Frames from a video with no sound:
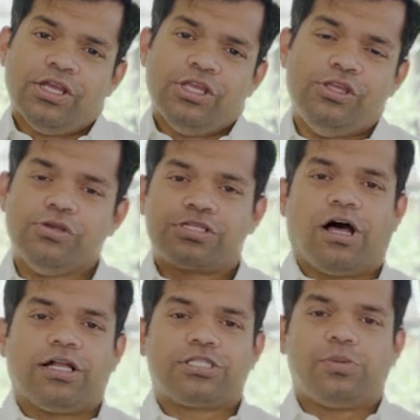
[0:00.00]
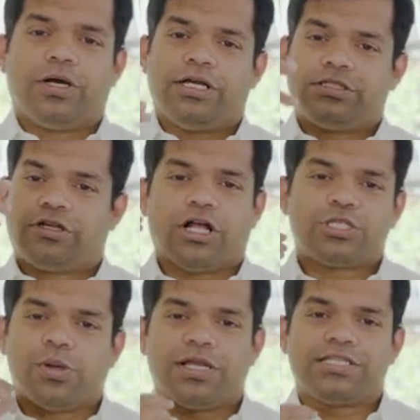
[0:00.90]
Use God's word.
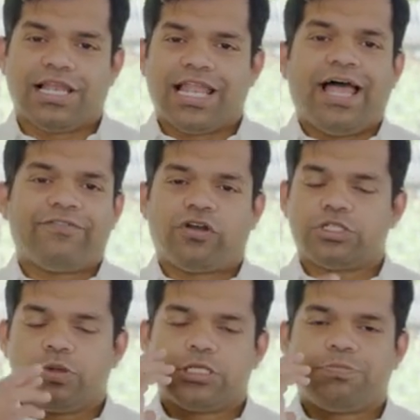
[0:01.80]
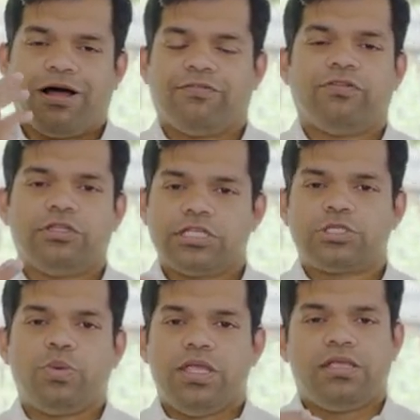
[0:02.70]
God's word is alive. God's word is powerful.
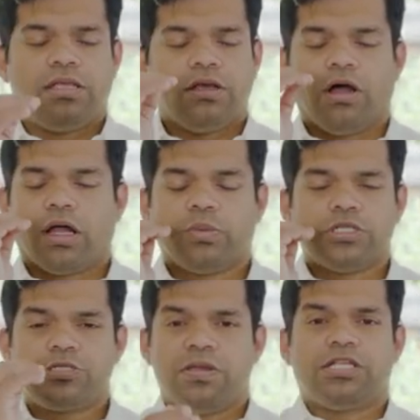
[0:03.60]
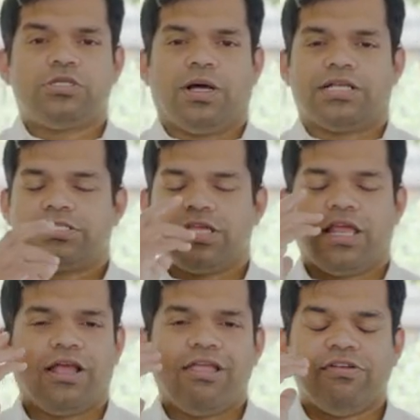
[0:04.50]
This week, God will speak to us. You
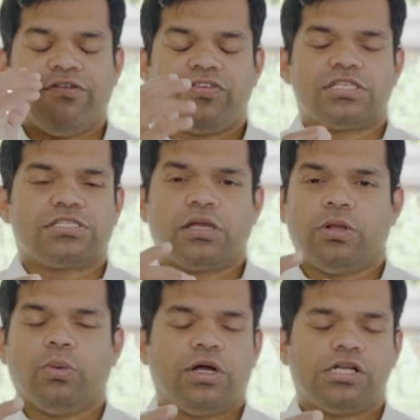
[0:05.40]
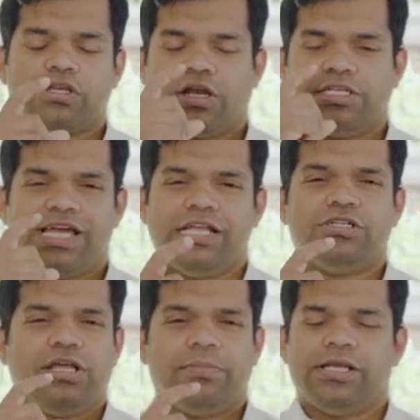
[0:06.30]
know, even if it's a single verse on a
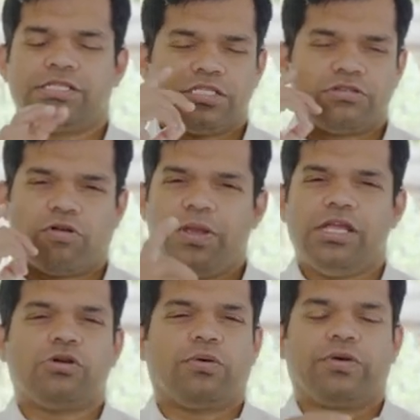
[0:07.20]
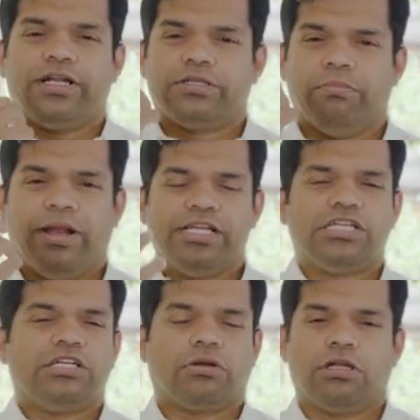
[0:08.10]
day-to-day basis, repeat over it,
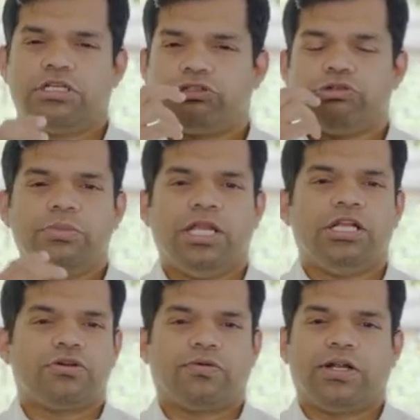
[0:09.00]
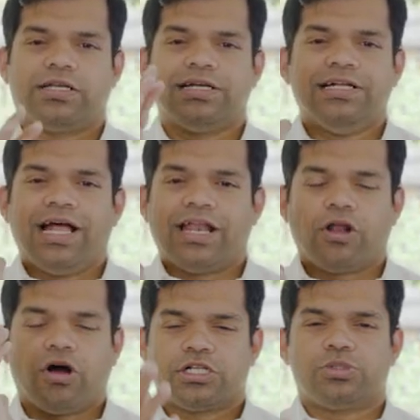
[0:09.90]
meditate on it, ruminate over it, and
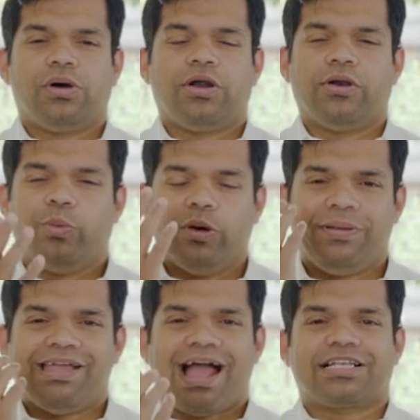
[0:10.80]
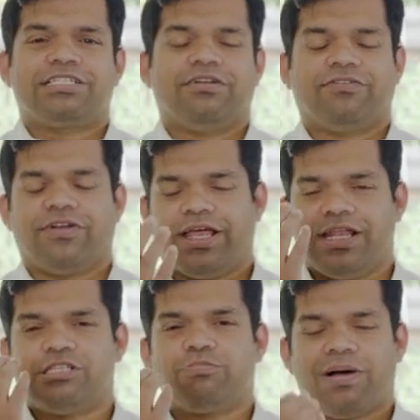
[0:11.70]
God's word would be active and
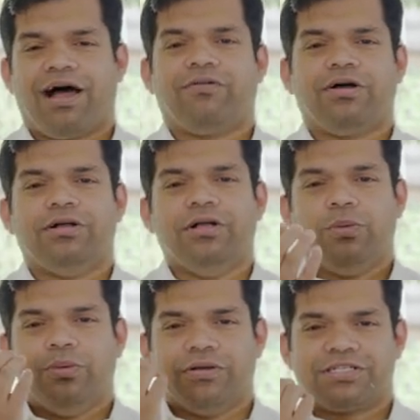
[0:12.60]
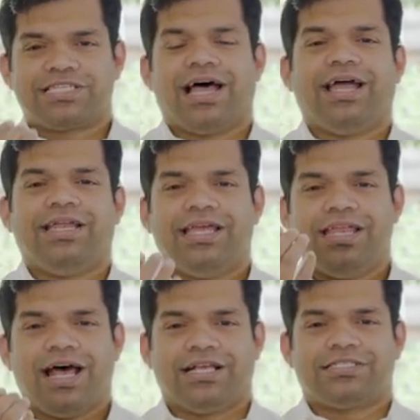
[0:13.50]
his power will reside
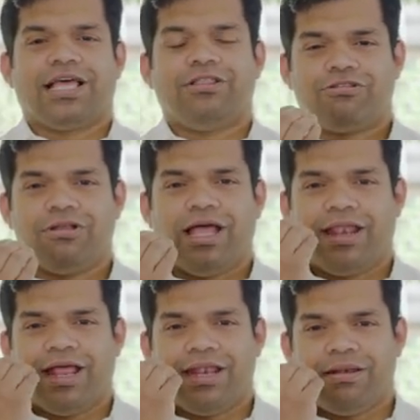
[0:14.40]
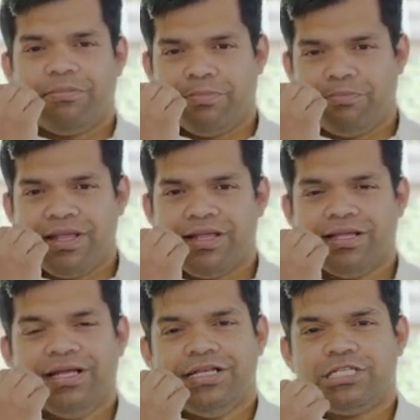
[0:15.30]
in us and, and, and be
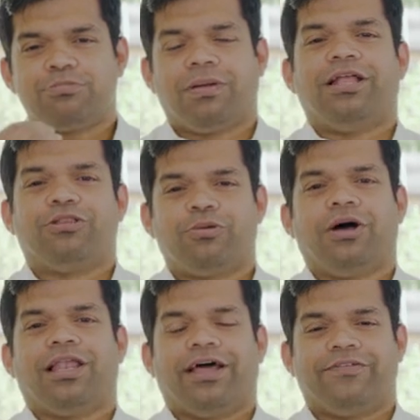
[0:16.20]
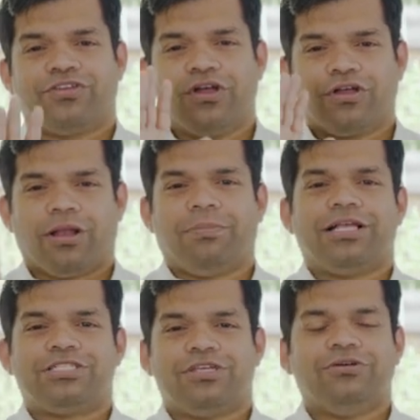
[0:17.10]
displayed through our lives. God
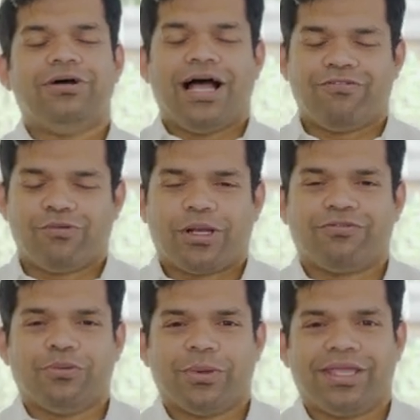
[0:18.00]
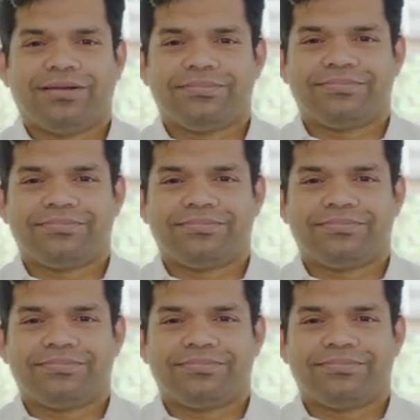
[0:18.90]
bless you. Have a wonderful week.